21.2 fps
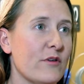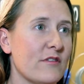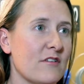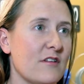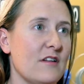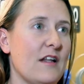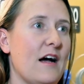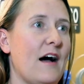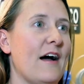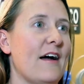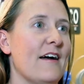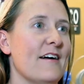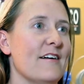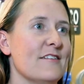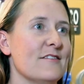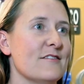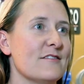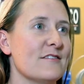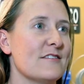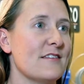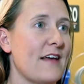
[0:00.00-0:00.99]
with
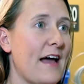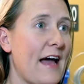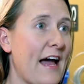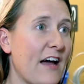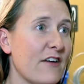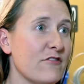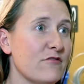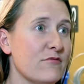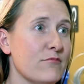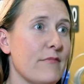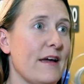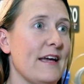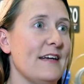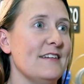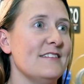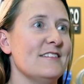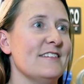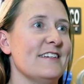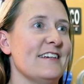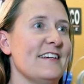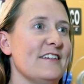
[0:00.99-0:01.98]
clients, have
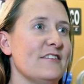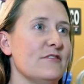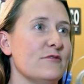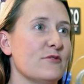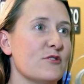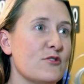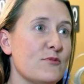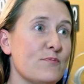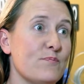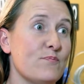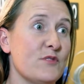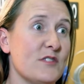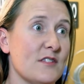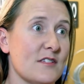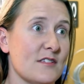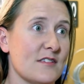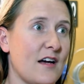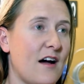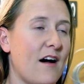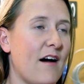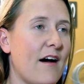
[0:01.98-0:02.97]
meetings,
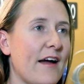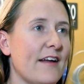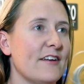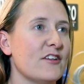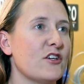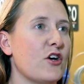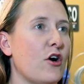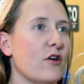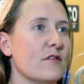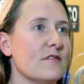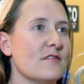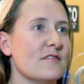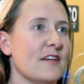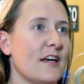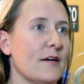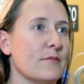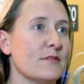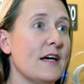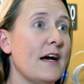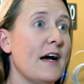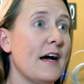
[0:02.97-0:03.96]
design,
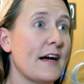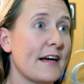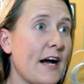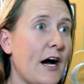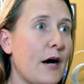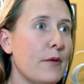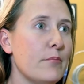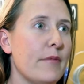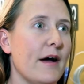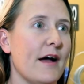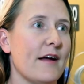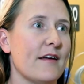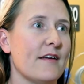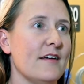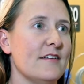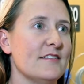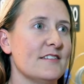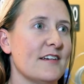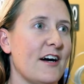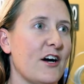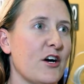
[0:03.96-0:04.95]
concept, come back
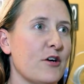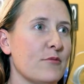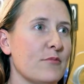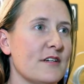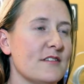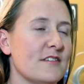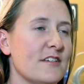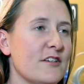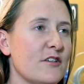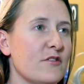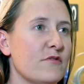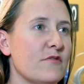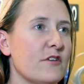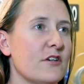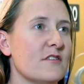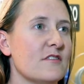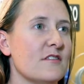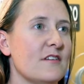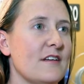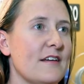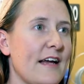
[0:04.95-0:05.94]
here to R M I T
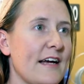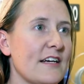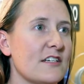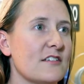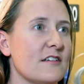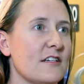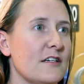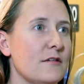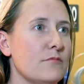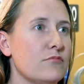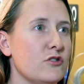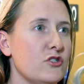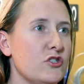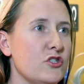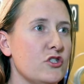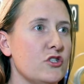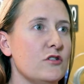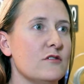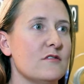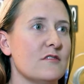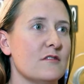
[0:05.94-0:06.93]
University and actually
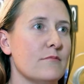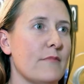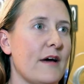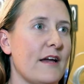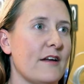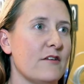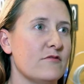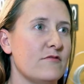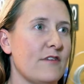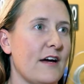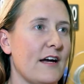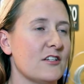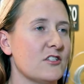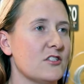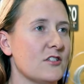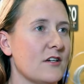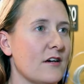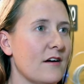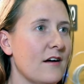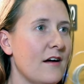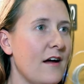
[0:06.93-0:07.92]
produce and
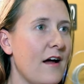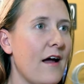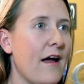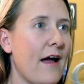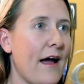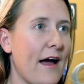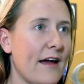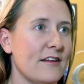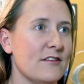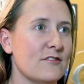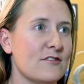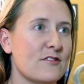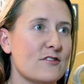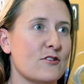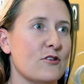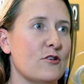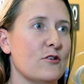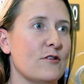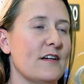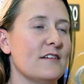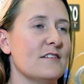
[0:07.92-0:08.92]
manufacture and
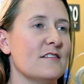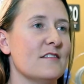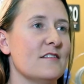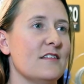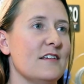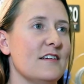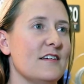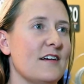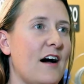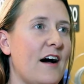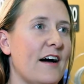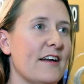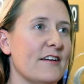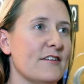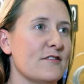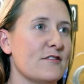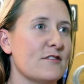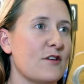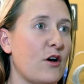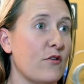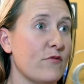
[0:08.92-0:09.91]
install under the
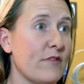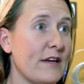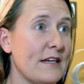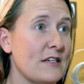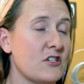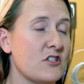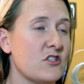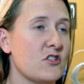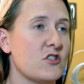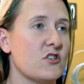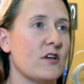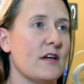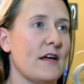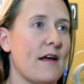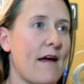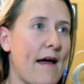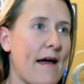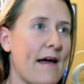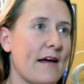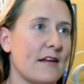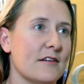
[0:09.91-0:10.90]
guidance of
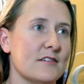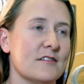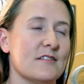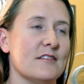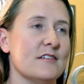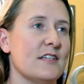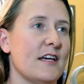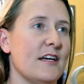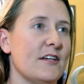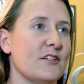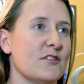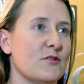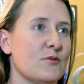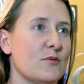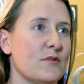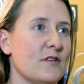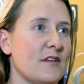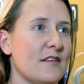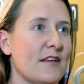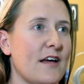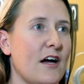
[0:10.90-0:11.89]
industry and the teachers
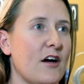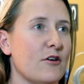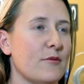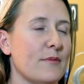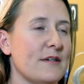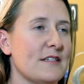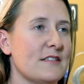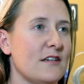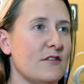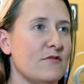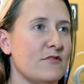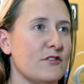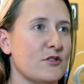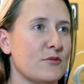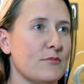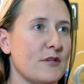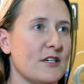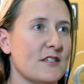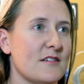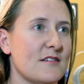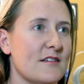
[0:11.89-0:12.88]
within the R M I T
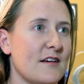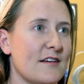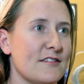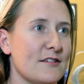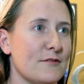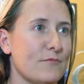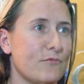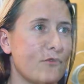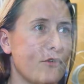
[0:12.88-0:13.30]
Visual Merchandising